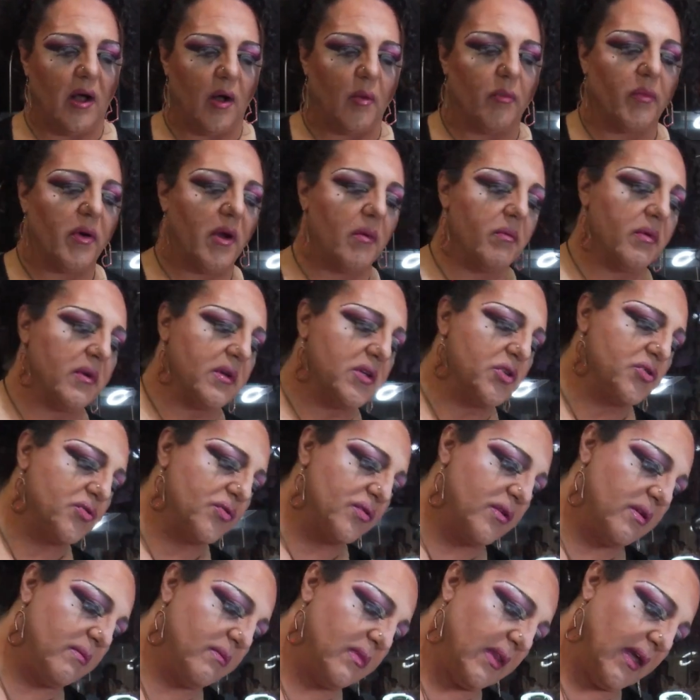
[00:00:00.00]
I'll probably
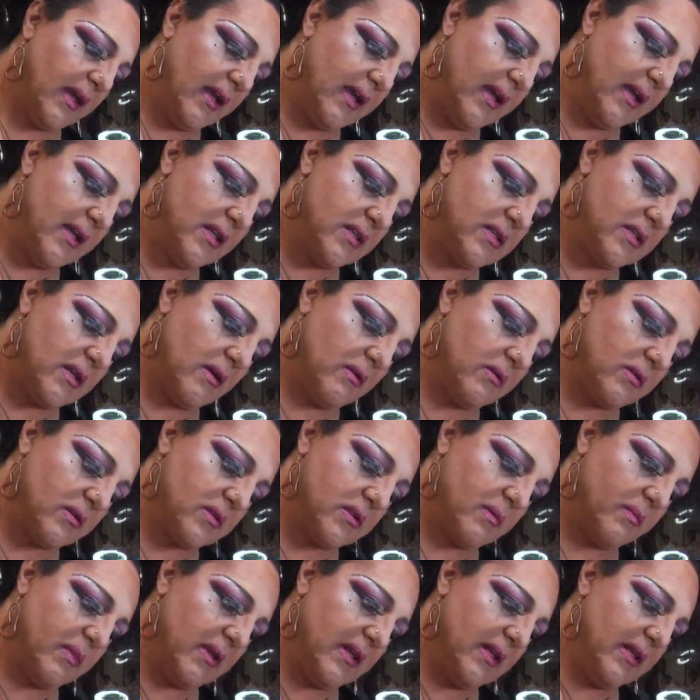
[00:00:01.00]
trim the hair so it
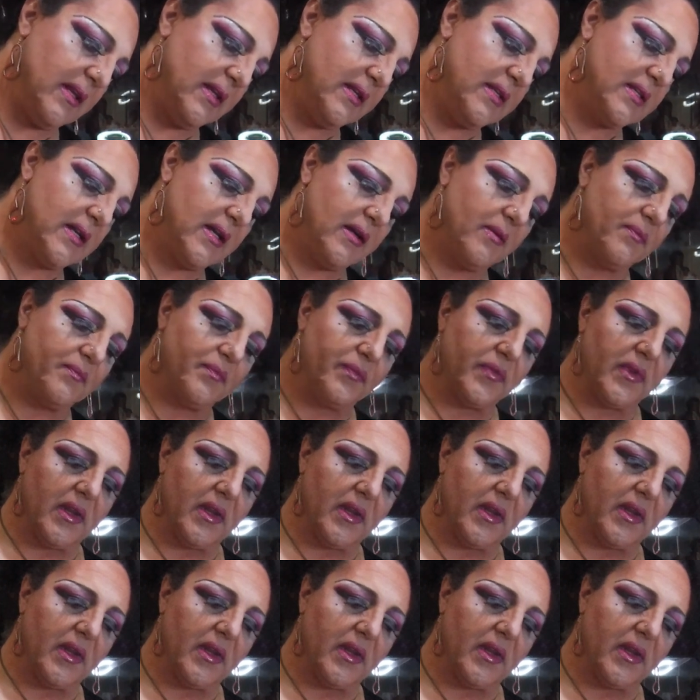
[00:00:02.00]
looks a bit neater,